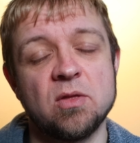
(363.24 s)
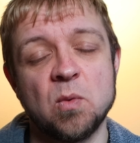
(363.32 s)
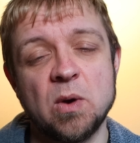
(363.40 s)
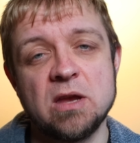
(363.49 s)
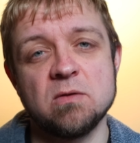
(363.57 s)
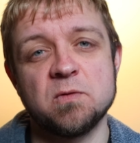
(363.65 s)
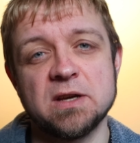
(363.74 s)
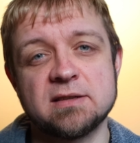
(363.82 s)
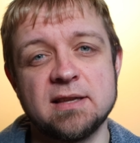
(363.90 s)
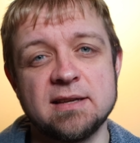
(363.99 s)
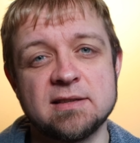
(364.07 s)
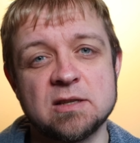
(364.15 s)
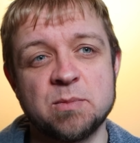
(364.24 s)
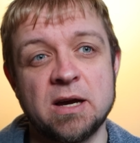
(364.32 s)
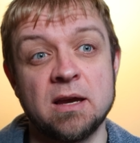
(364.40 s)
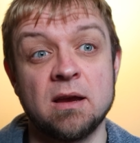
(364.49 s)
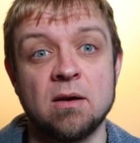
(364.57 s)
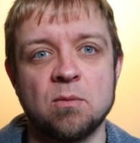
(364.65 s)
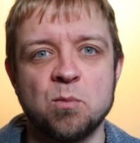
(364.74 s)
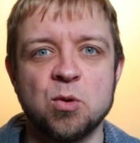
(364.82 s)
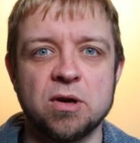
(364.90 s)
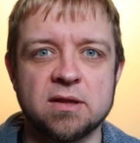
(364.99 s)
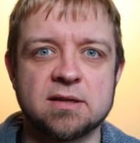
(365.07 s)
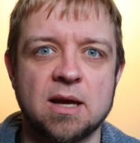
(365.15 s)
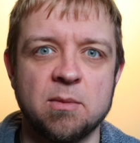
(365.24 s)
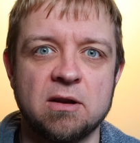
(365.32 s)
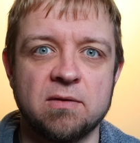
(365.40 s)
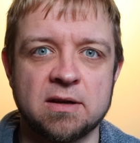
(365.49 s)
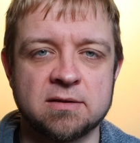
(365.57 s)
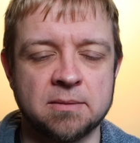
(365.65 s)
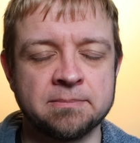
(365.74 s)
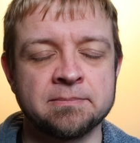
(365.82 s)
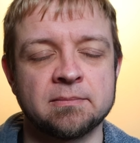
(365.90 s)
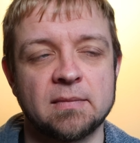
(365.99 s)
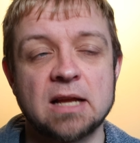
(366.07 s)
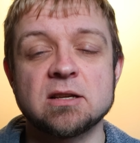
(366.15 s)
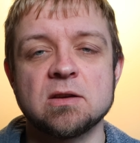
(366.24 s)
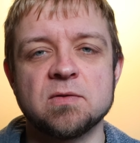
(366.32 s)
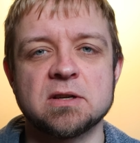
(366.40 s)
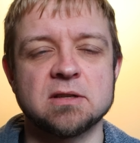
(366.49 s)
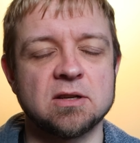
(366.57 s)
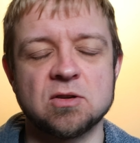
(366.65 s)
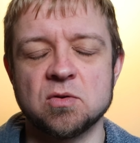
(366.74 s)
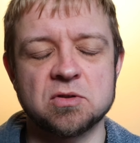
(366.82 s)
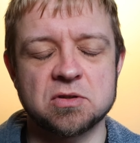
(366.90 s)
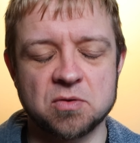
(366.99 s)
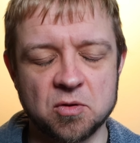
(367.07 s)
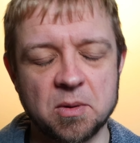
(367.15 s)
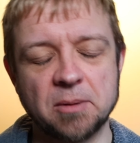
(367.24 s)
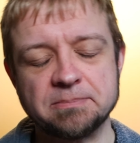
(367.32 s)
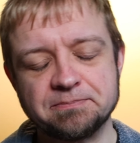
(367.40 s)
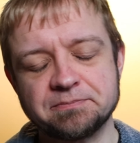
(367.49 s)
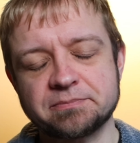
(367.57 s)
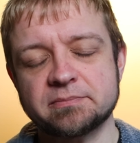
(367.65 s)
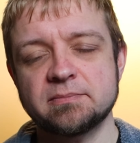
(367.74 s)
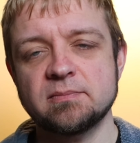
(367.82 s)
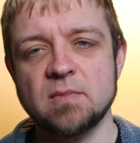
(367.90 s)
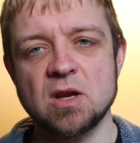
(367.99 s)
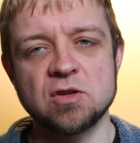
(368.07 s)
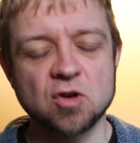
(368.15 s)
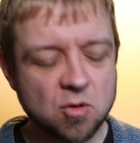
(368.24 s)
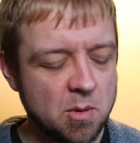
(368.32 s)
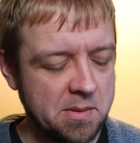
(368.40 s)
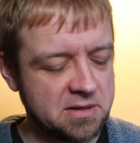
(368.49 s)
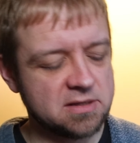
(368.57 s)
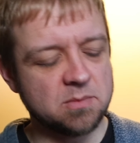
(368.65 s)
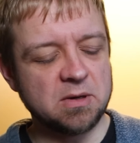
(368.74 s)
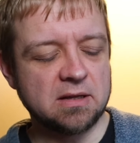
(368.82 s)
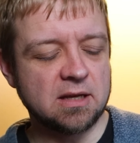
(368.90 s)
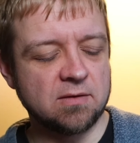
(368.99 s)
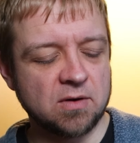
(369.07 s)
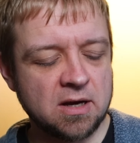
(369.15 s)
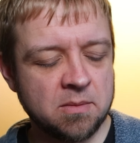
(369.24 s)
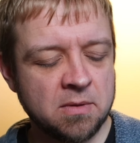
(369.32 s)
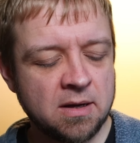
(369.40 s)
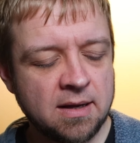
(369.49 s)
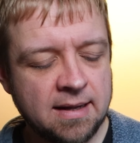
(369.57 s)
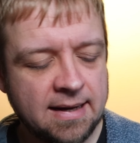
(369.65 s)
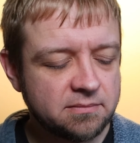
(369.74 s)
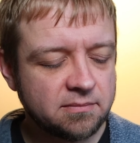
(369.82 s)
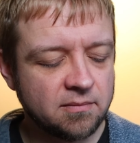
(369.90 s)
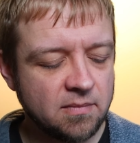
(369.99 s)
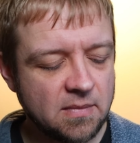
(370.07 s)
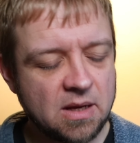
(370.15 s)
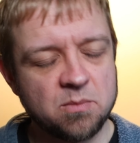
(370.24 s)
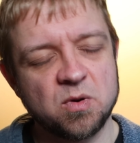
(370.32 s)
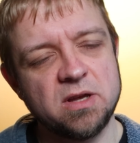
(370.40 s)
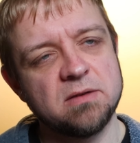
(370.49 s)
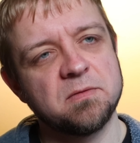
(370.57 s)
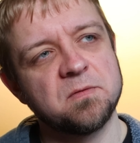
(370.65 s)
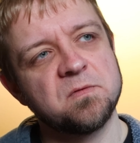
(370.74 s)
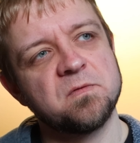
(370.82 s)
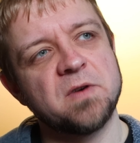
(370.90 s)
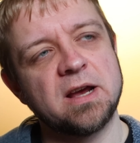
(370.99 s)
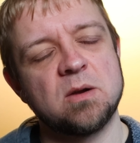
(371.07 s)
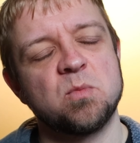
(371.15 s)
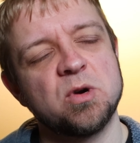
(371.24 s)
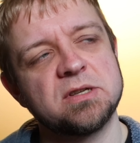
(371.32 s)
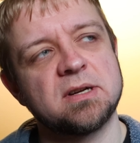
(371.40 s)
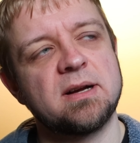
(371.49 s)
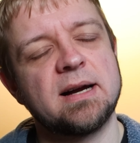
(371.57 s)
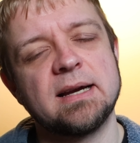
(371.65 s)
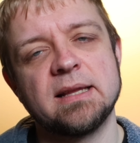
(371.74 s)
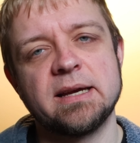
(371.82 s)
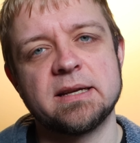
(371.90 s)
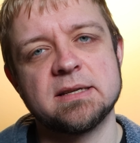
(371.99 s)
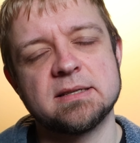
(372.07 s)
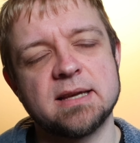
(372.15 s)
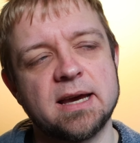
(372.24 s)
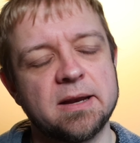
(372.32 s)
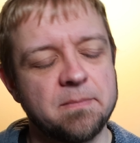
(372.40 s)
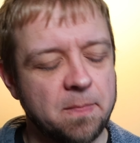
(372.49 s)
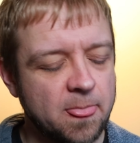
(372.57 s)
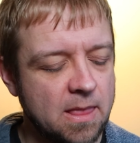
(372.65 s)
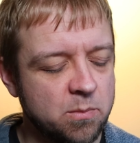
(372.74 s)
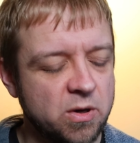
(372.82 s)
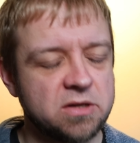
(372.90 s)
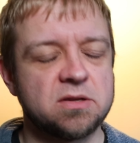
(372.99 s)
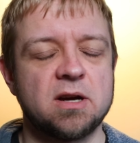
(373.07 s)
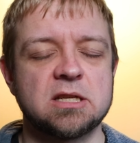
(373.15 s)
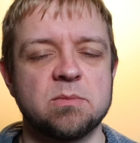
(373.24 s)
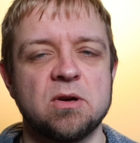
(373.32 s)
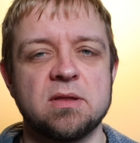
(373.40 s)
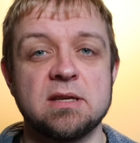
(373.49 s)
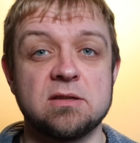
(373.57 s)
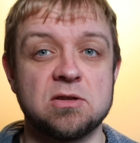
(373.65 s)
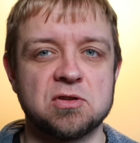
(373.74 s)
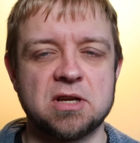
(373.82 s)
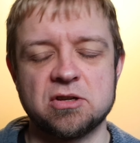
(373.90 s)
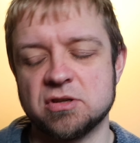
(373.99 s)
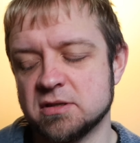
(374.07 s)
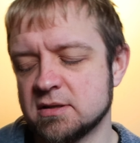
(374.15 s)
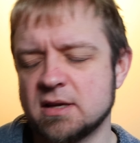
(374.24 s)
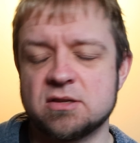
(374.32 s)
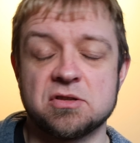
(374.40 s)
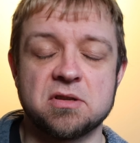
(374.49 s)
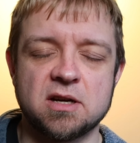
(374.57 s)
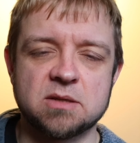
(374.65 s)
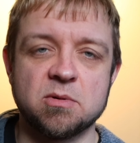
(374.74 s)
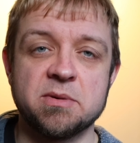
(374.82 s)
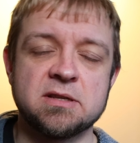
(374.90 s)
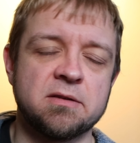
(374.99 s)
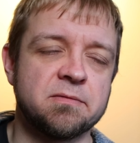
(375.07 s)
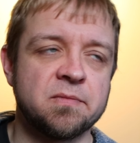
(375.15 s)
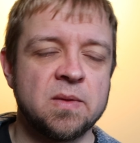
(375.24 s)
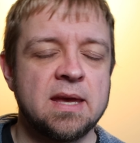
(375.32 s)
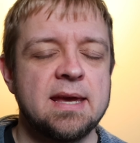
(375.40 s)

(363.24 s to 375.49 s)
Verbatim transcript: and the way you fix things is by putting the time in to fix them that's how you fix things you don't just throw them out so commitment is a big thing for him and probably the final point i'll highlight is that price talks about these discussions as i just talked about myself